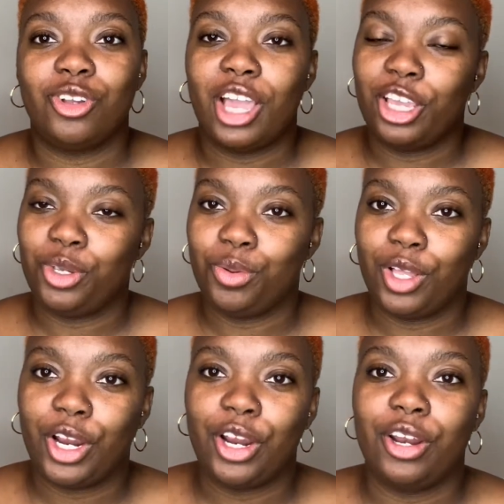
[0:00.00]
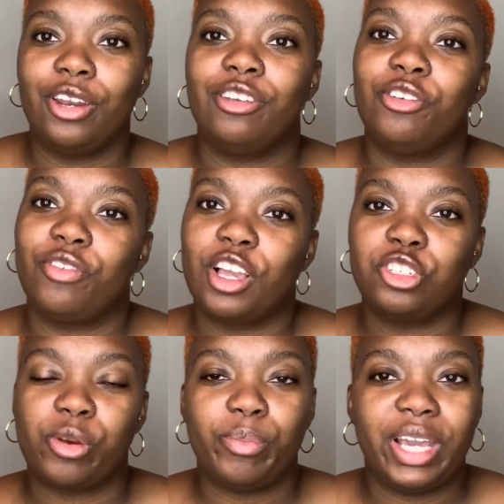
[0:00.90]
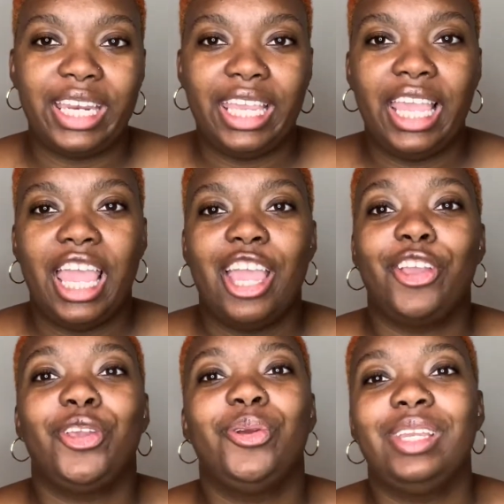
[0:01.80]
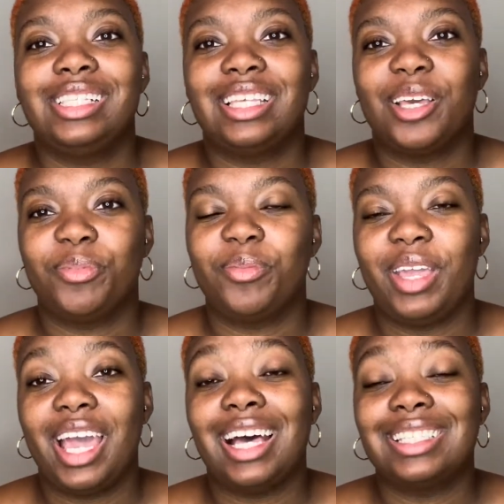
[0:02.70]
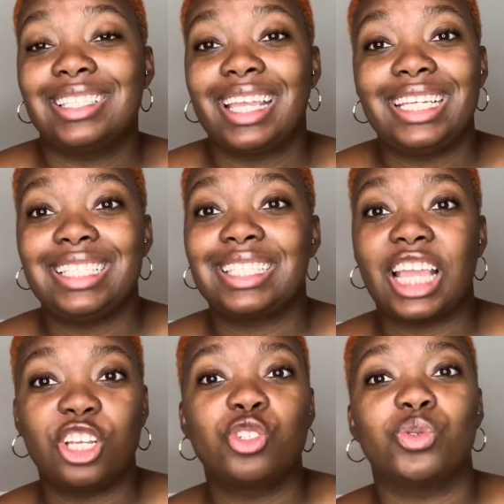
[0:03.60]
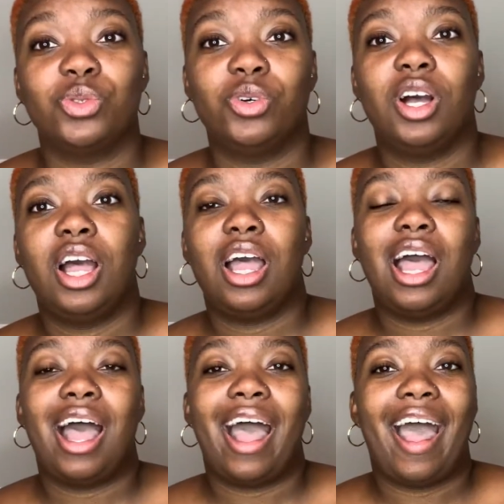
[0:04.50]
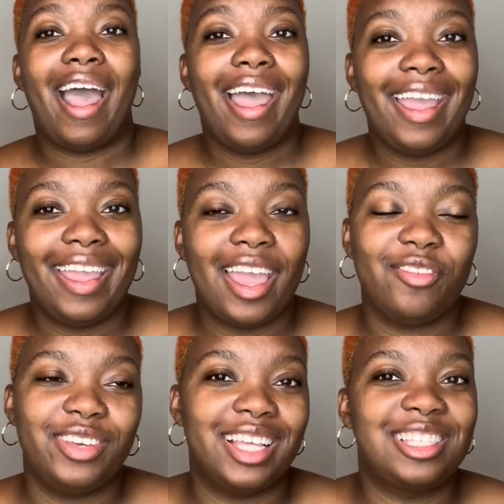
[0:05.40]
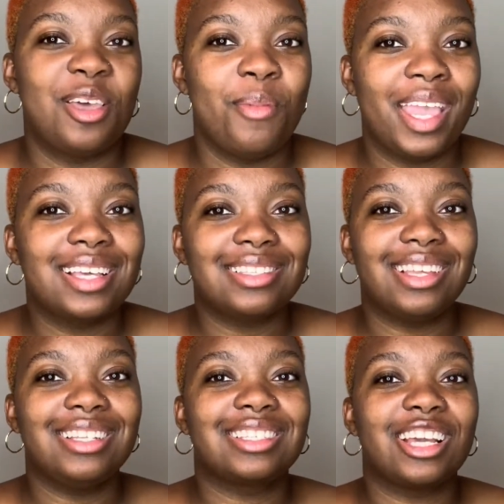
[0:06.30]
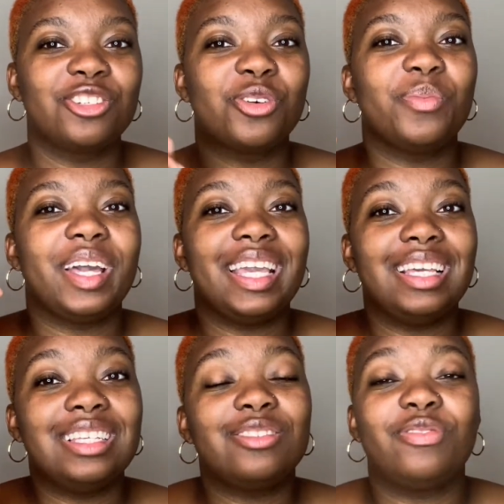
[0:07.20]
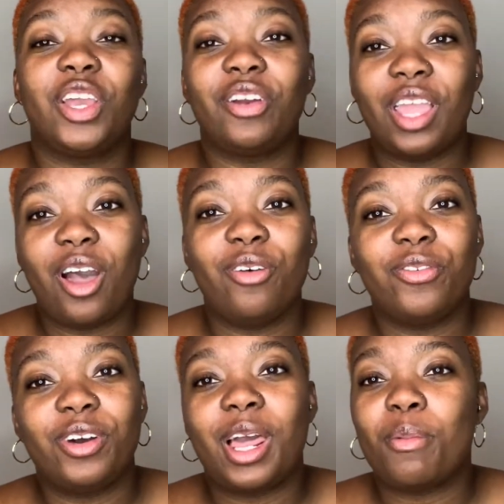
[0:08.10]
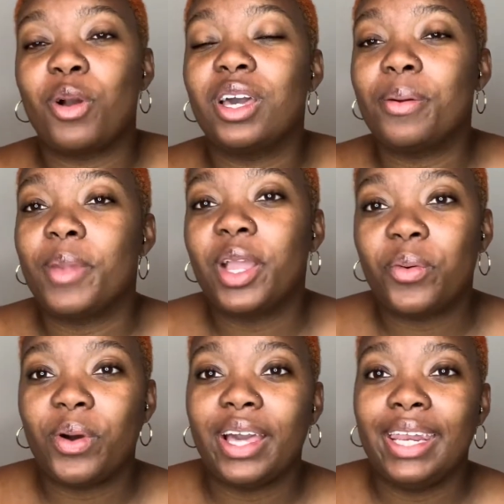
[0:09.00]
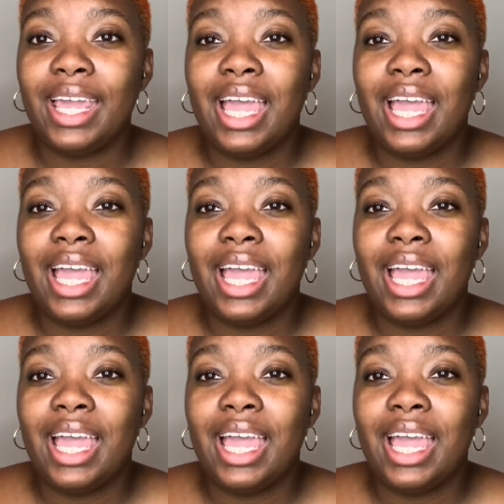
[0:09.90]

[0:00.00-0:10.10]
how you learn, you found your buddy, you need to implement a study schedule. I have yet to make a study schedule, but it is very helpful, and I'm going to make one